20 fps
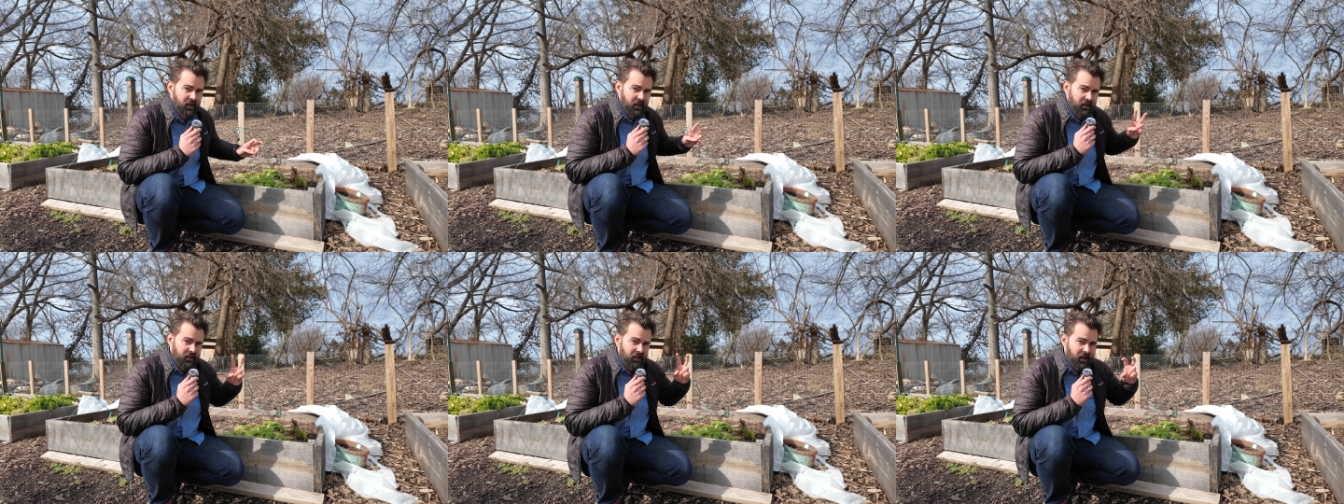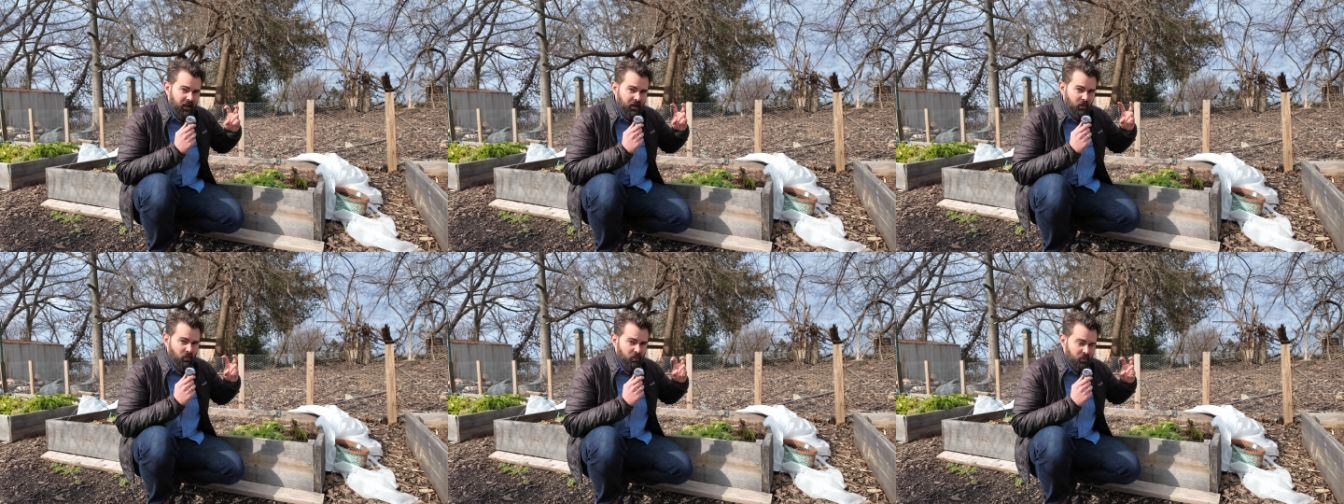a
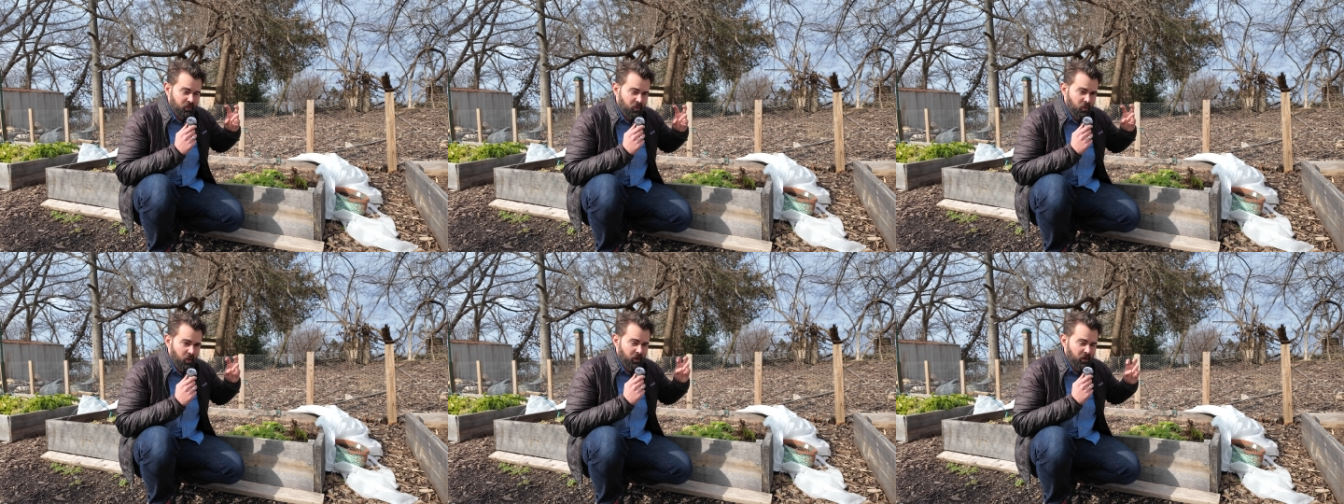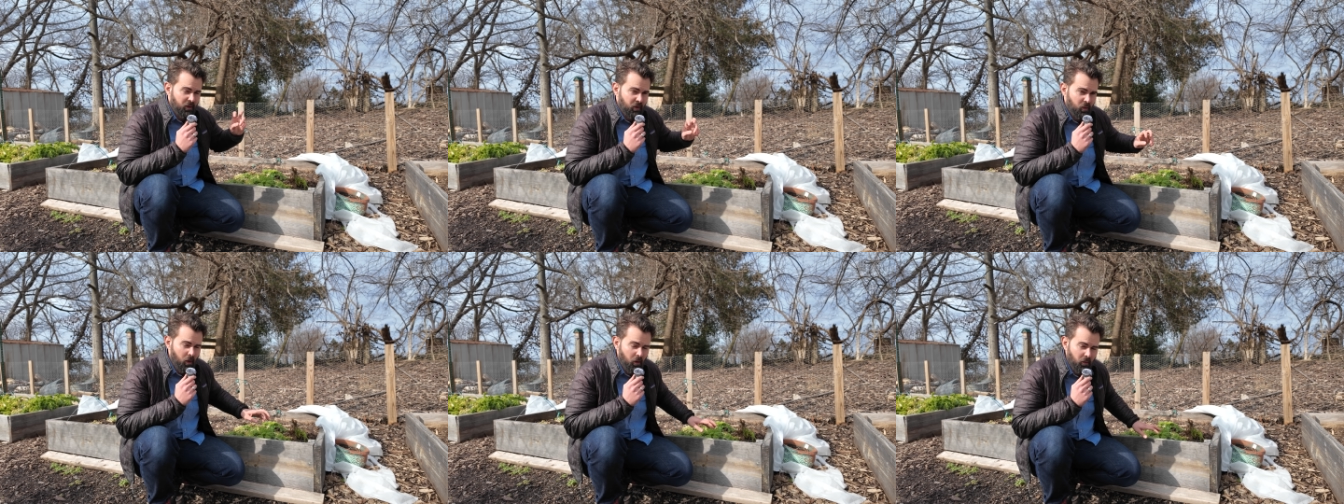
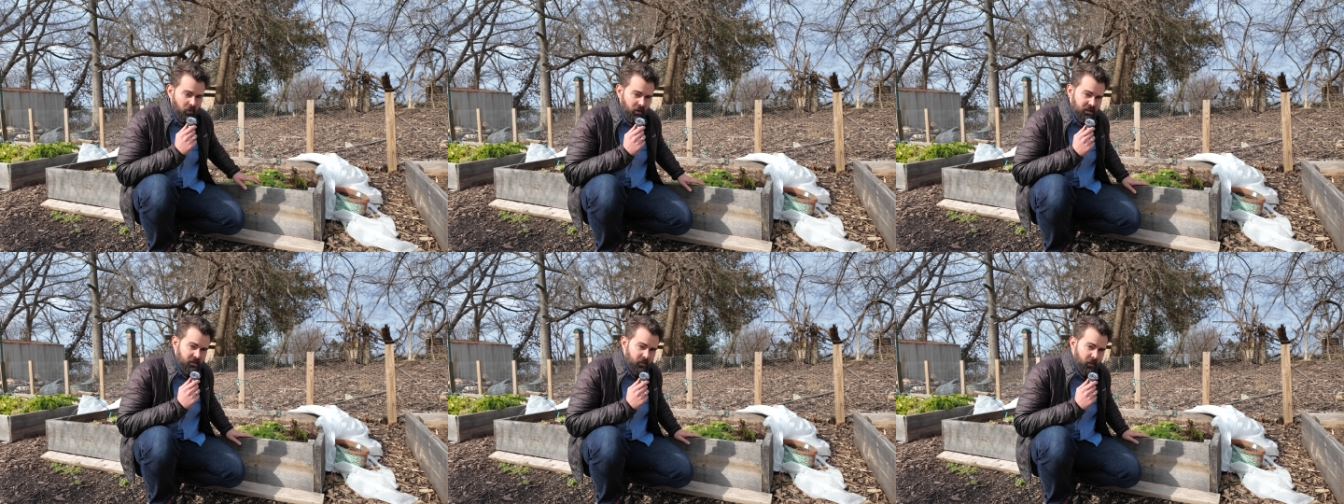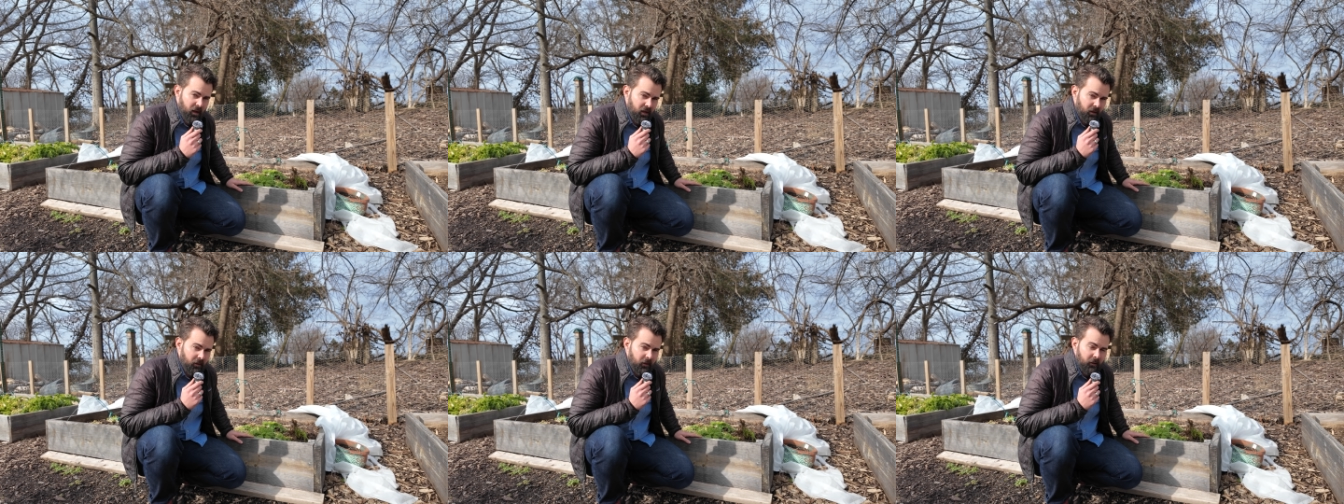quote-unquote raised
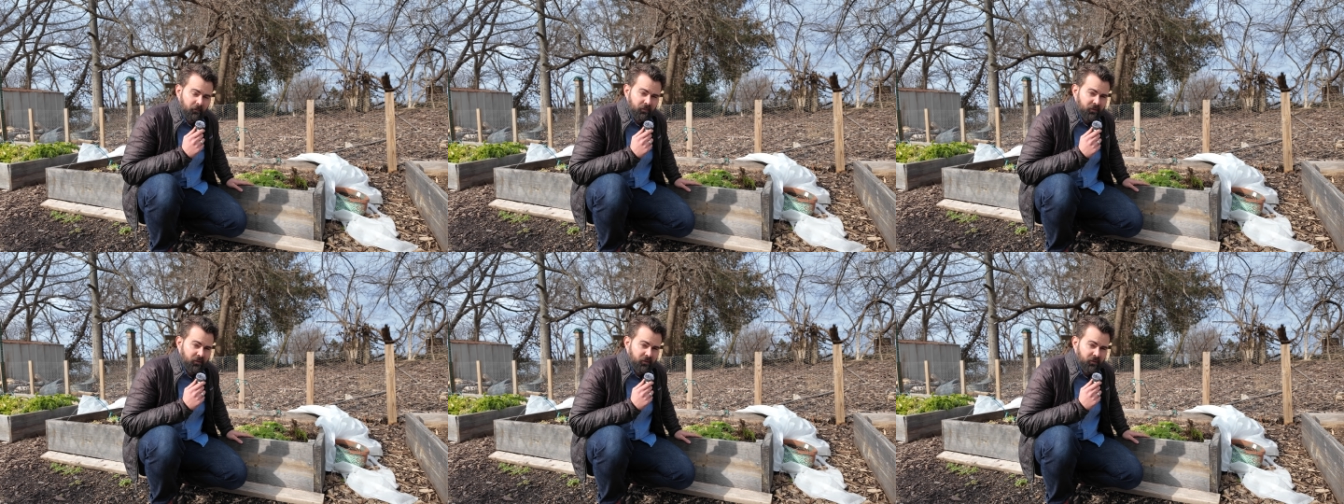bed,